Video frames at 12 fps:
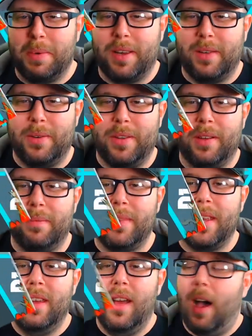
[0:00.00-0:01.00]
pretty cool,
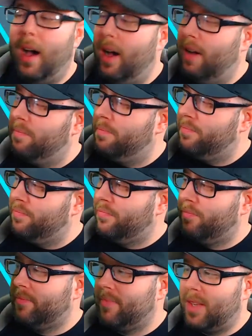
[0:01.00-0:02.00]
though.
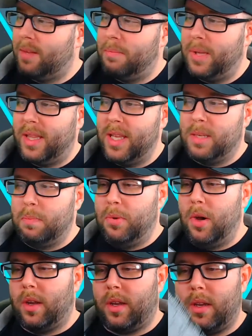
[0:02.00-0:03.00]
But this
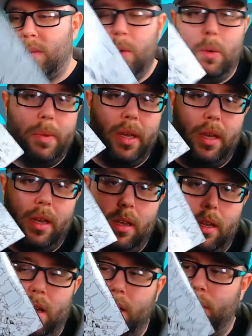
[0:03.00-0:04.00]
book will
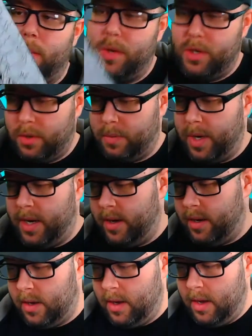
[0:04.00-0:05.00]
be a good one to
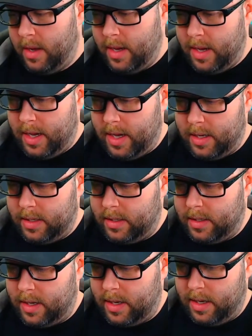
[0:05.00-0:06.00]
read.
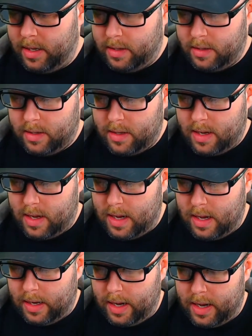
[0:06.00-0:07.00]
And
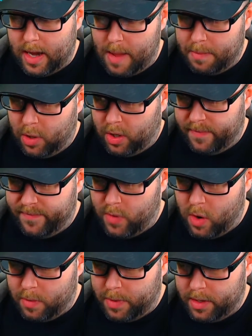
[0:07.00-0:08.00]
again, I'm looking
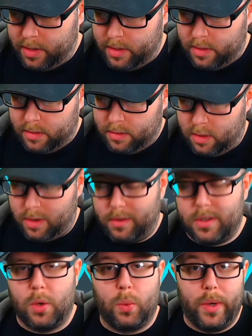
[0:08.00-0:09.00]
forward...
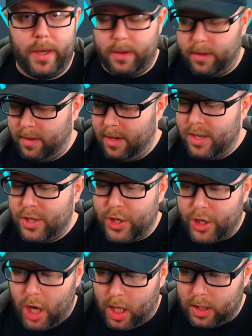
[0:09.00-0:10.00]
Or to read.
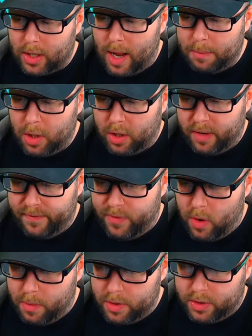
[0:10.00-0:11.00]
To color. I'm looking
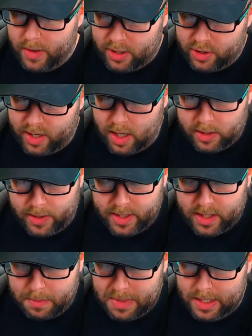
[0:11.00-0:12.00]
forward to actually coloring
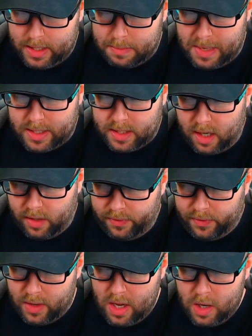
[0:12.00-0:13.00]
some of these
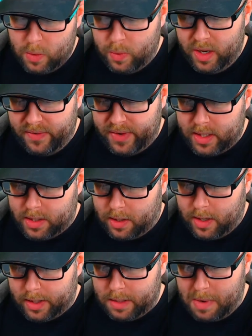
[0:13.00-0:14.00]
myself. We even
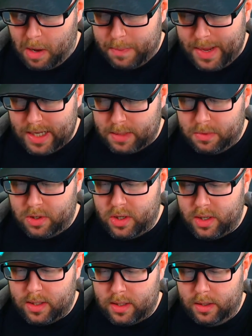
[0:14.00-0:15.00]
talked about possibly
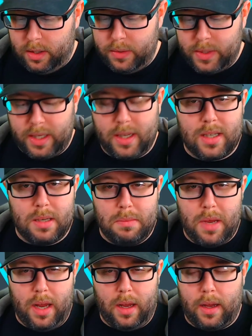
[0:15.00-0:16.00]
just using it to
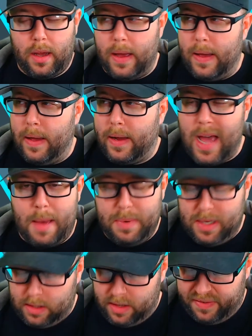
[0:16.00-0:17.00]
make
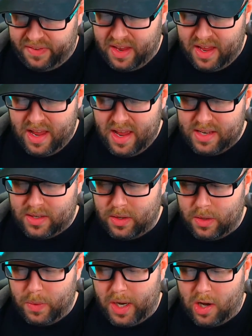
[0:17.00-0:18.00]
copies of, so
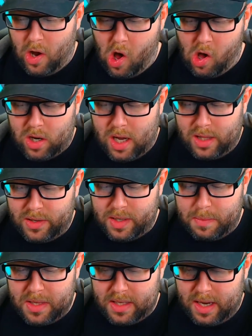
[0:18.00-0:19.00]
that we can all color
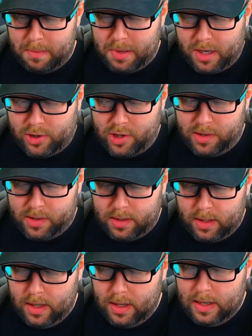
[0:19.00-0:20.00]
some of the same
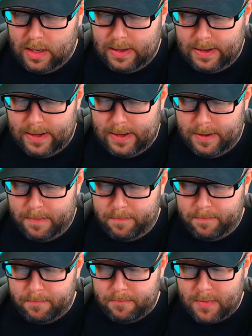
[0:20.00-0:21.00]
pictures. I
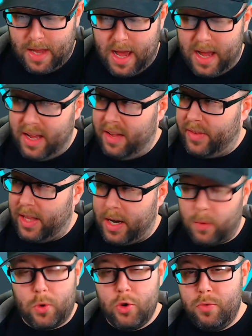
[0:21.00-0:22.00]
have a
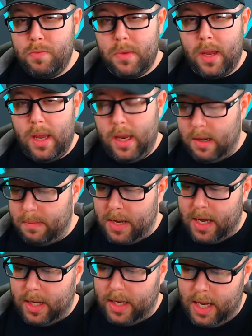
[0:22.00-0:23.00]
lot of room in
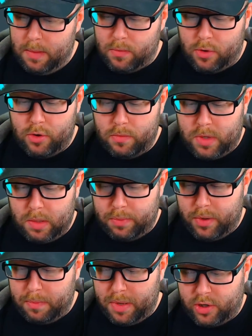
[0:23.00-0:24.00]
my game room to
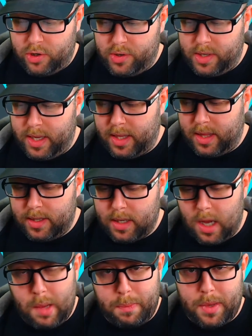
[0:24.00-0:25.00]
put pictures like
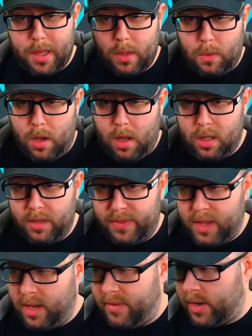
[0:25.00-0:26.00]
this up on the wall
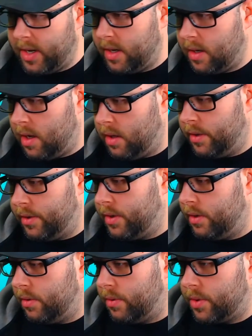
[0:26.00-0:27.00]
if they ever get colored
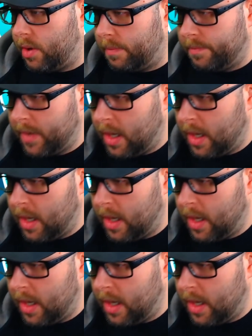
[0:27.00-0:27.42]
too. So